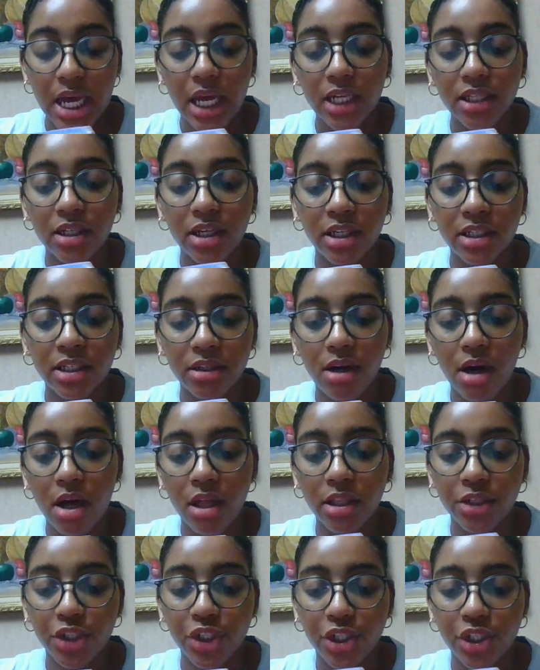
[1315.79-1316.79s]
A
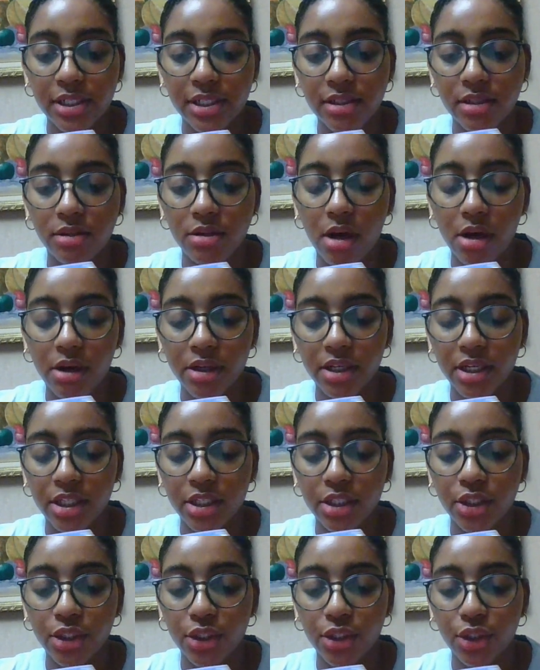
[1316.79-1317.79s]
gynecologist is
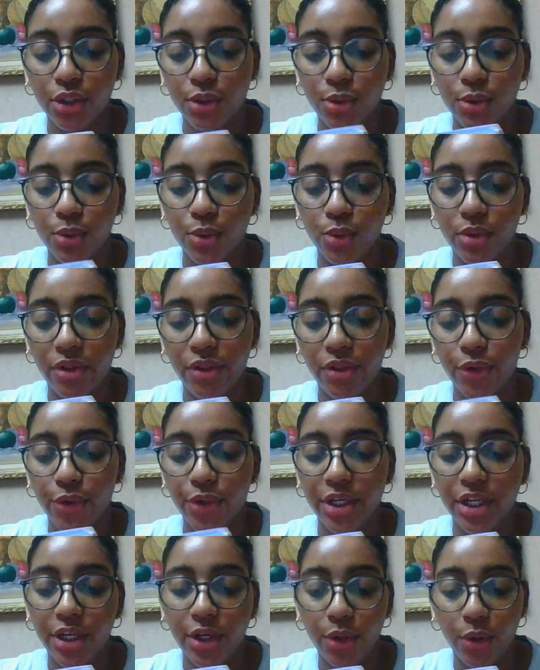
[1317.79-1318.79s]
talking to a
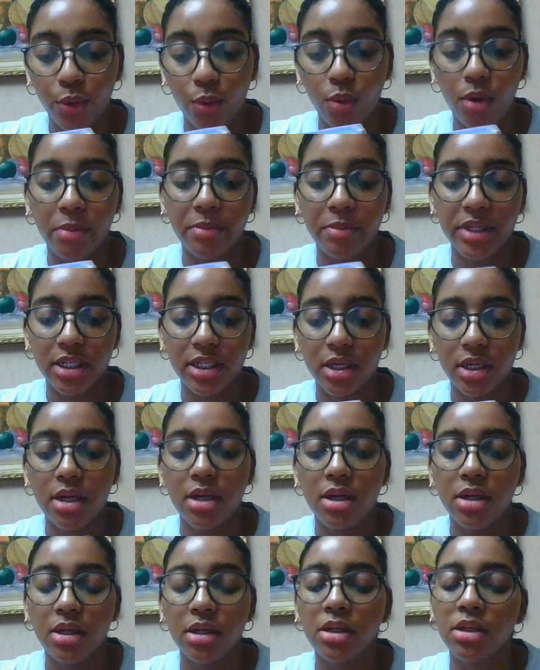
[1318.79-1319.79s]
30-year-old woman.
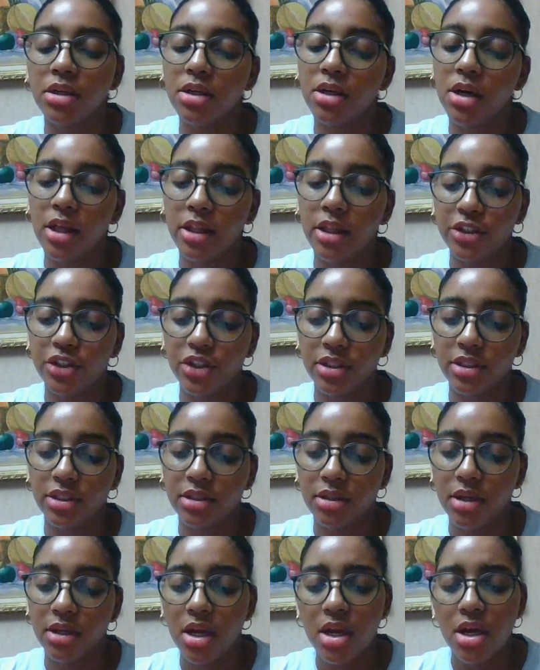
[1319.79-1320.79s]
Gynecologist,
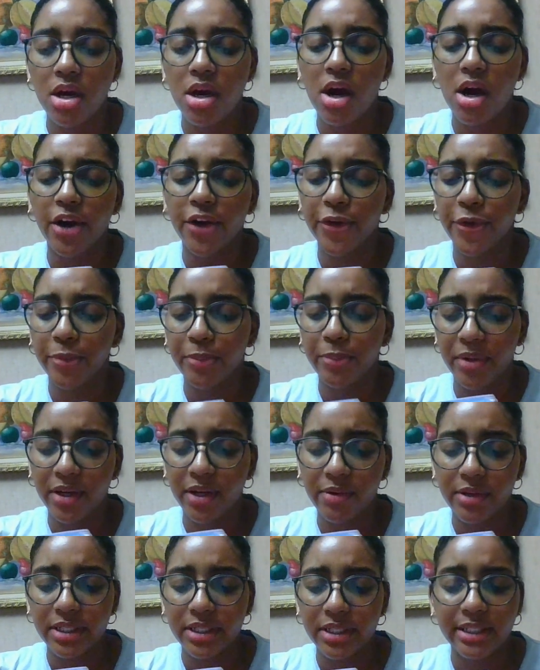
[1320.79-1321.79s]
are your
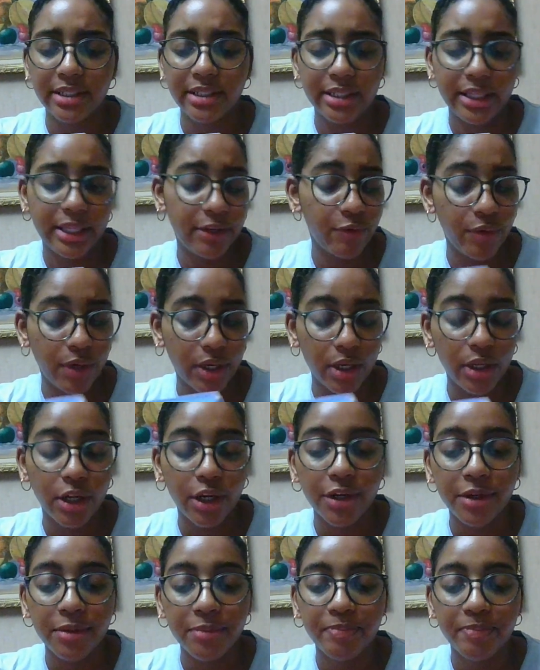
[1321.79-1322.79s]
periods
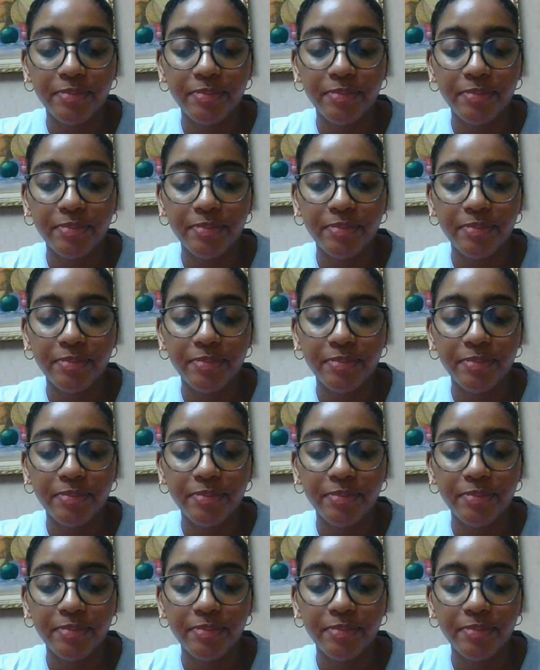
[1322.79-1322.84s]
regular?